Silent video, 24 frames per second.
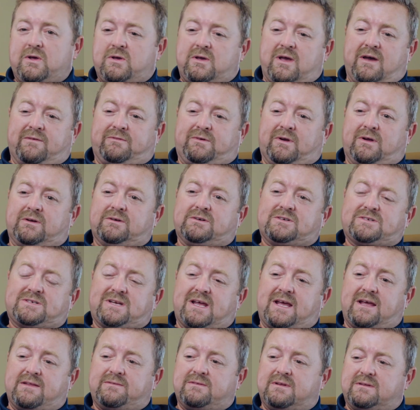You have to
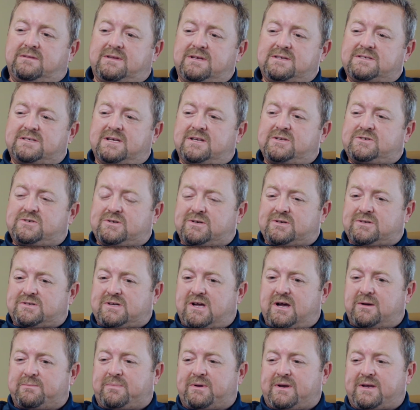understand that these insurance
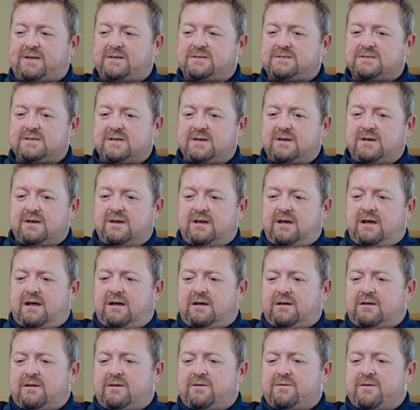companies,
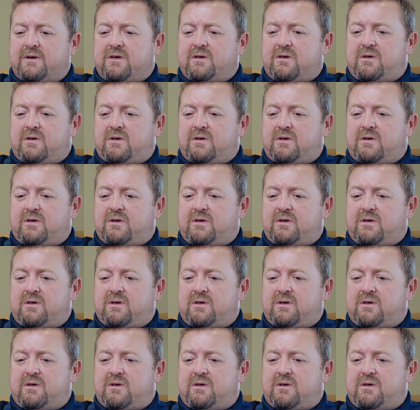uh,